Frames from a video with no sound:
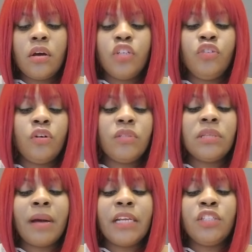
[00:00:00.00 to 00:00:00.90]
Because you know
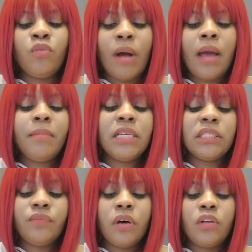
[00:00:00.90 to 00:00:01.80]
somebody's grimy
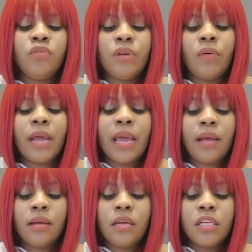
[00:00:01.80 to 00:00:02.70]
as fuck. You know
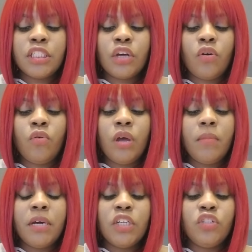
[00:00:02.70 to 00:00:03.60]
that. So,
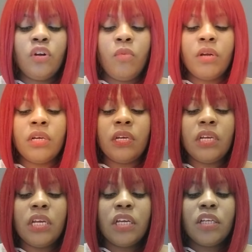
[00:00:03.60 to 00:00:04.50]
because you don't want to
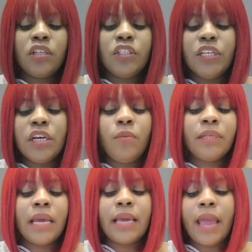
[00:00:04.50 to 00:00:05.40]
deal
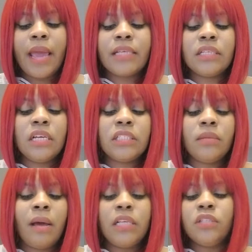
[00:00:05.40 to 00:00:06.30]
with their ass,
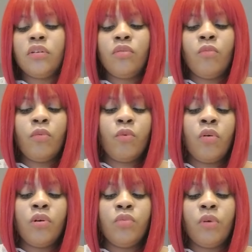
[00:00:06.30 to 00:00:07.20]
somebody's
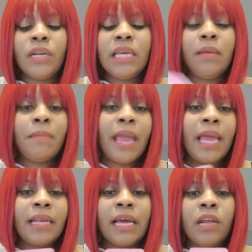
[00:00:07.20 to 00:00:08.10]
want to get
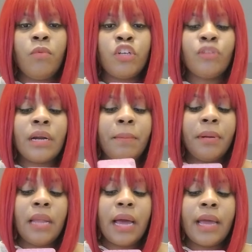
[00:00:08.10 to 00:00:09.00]
mad. Now they want to try to
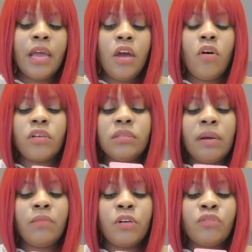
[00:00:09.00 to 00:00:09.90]
plot, or
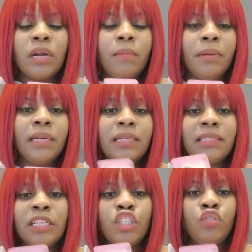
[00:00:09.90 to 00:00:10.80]
somebody want to try to plan to
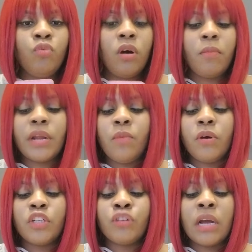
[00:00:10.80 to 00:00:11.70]
set you up, or they
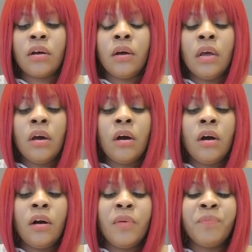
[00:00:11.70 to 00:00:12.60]
want to try
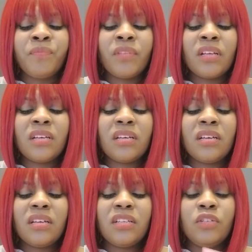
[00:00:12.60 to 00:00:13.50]
to
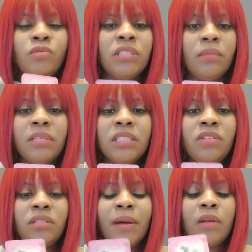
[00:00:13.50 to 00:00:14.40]
do something.
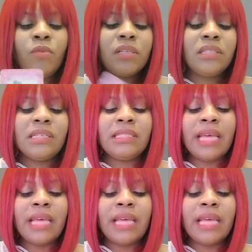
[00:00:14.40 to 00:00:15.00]
See, somebody wants to